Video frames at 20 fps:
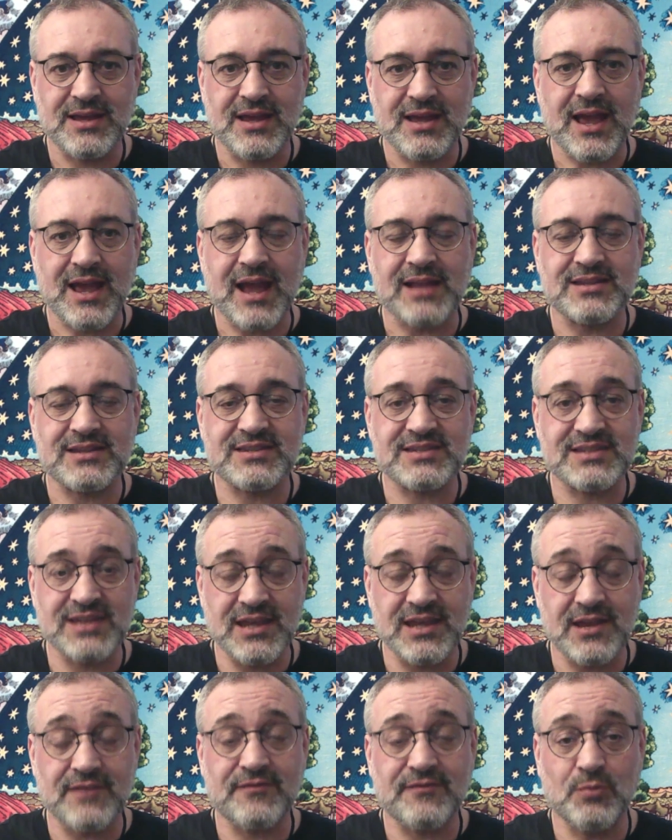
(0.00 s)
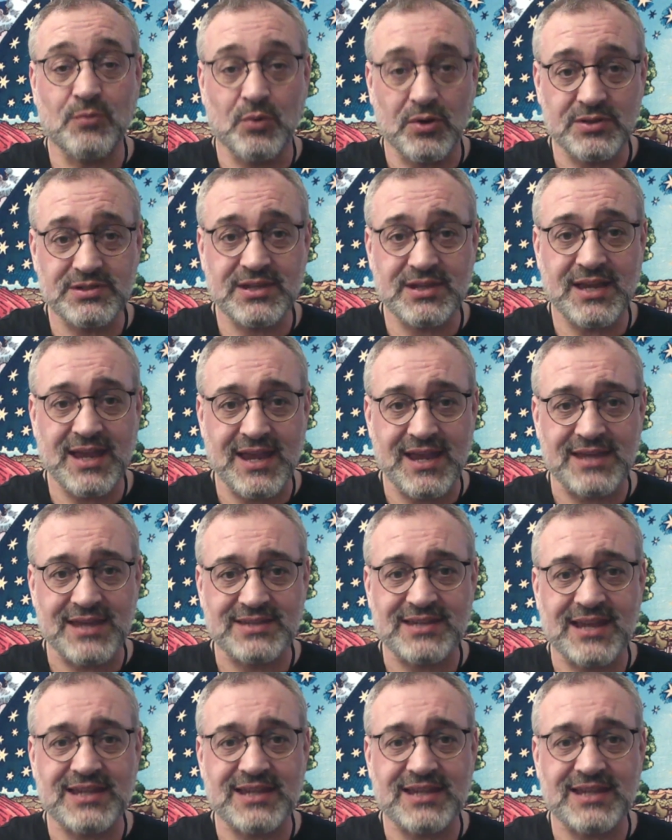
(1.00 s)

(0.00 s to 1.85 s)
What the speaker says: and see it for what it is and